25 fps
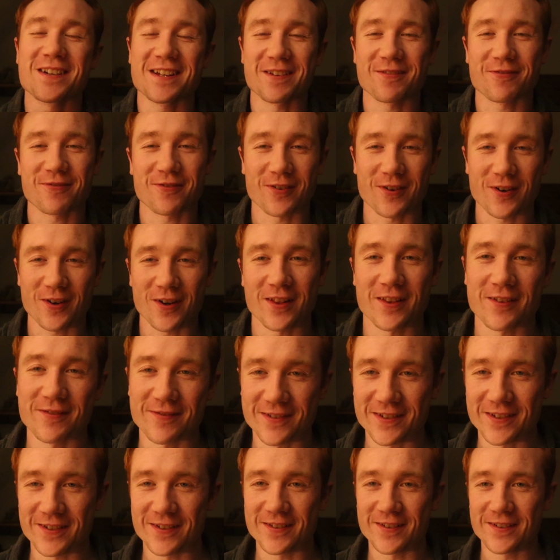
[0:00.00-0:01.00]
it for all of
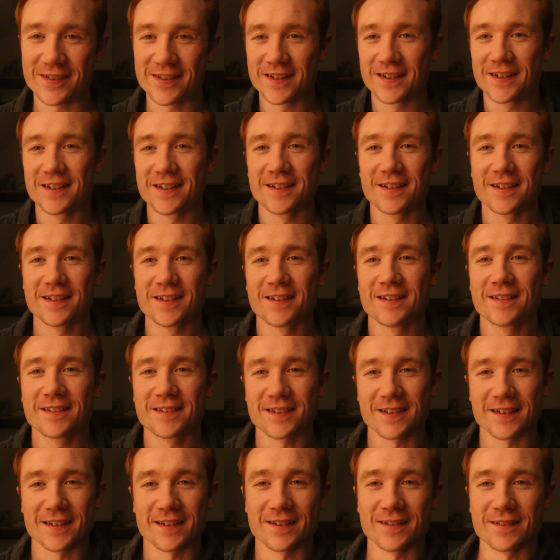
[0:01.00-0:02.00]
you.
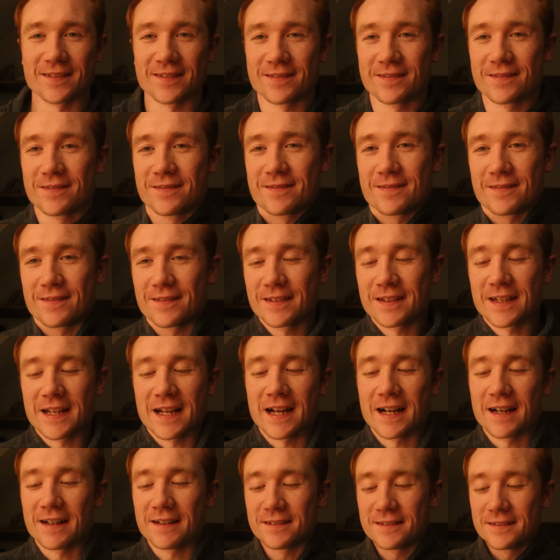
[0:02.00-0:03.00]
So
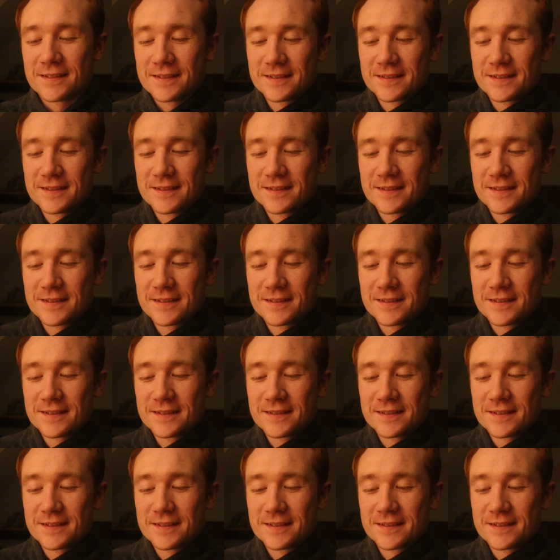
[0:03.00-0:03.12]
yeah,